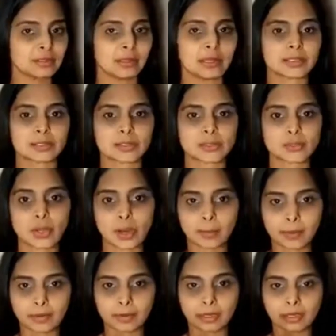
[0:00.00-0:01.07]
It's a
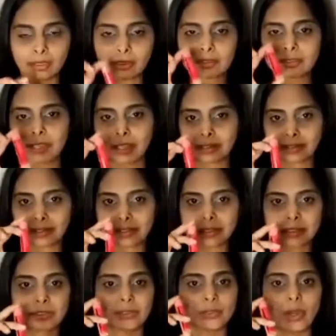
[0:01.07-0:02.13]
strawberry scent,
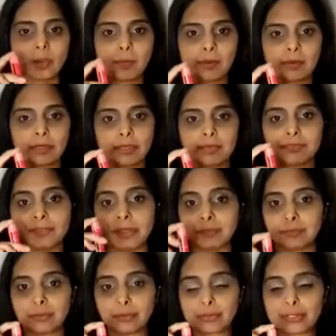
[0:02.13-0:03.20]
strawberry
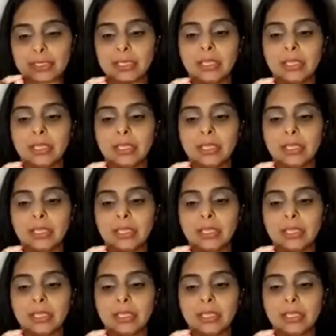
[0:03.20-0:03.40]
flavored